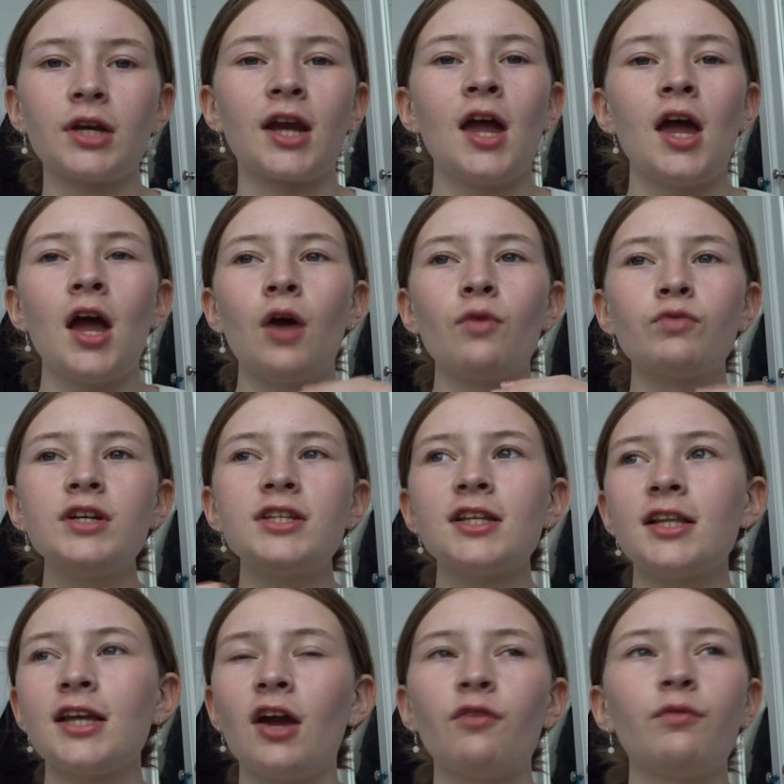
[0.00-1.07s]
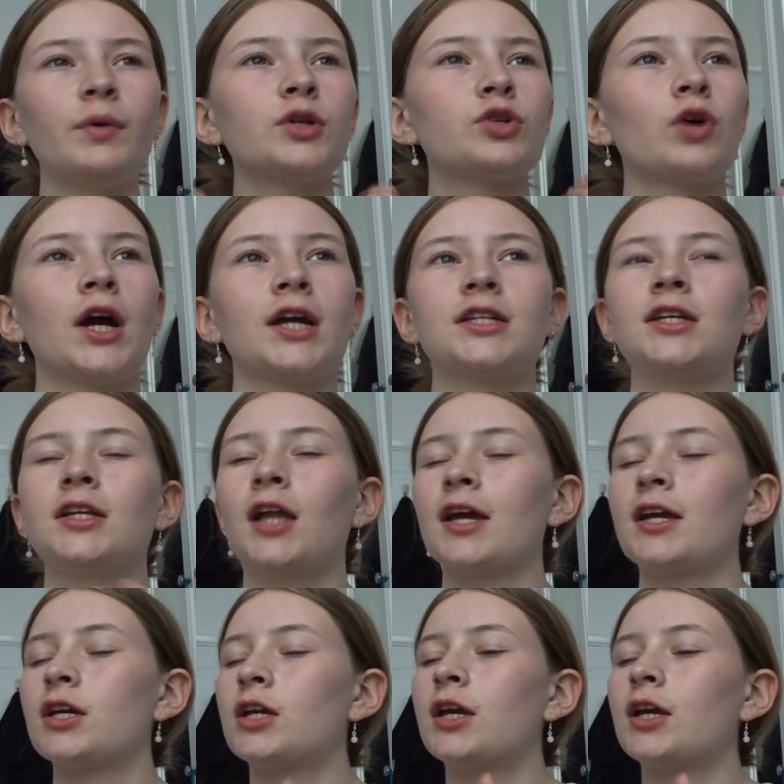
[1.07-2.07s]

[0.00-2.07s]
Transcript: Like, recently I've been trying to, like,